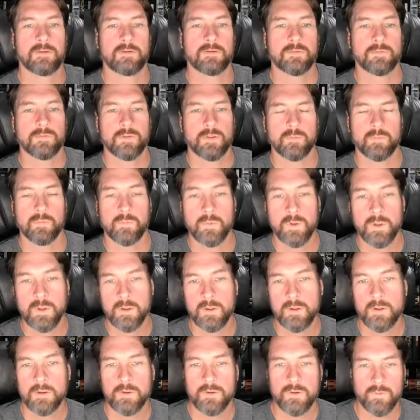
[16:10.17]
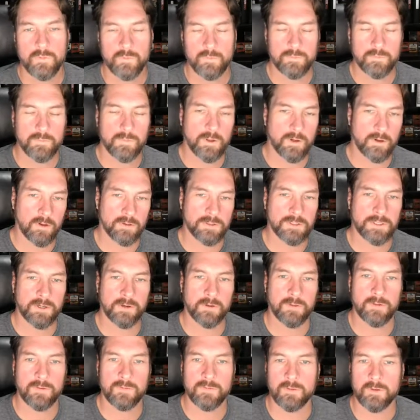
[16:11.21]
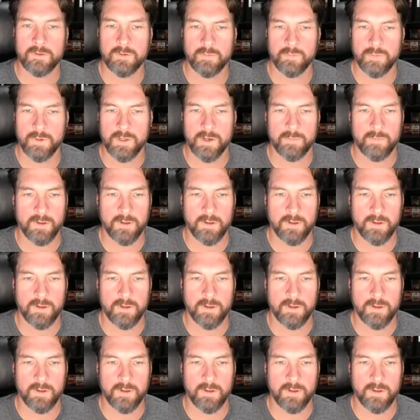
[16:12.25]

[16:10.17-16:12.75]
Each of them, and I'll show you this in a little bit.